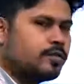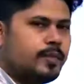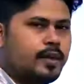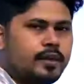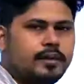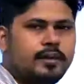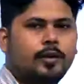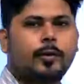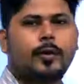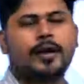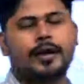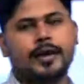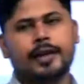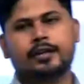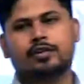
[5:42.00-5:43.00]

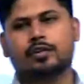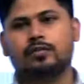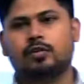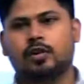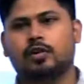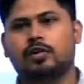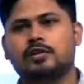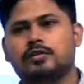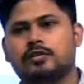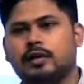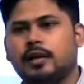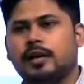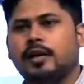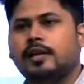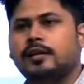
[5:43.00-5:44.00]
28th of the August,
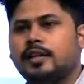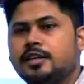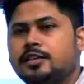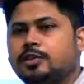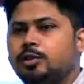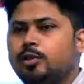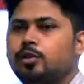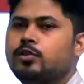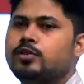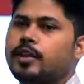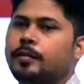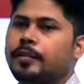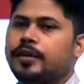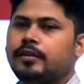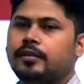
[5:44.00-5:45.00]
these new rules
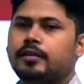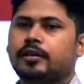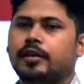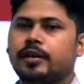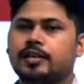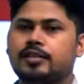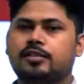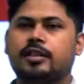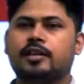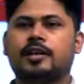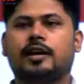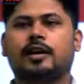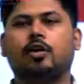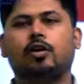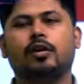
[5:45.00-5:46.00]
have been released. They
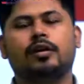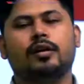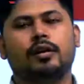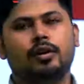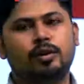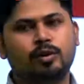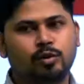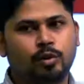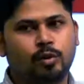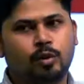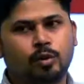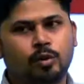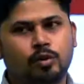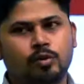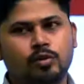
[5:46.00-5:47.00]
are called New
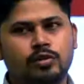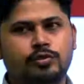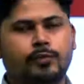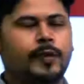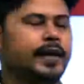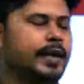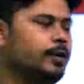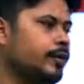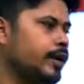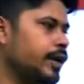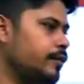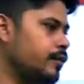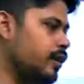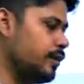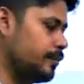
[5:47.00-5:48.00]
Drone Rules
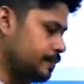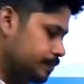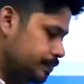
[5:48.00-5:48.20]
2021.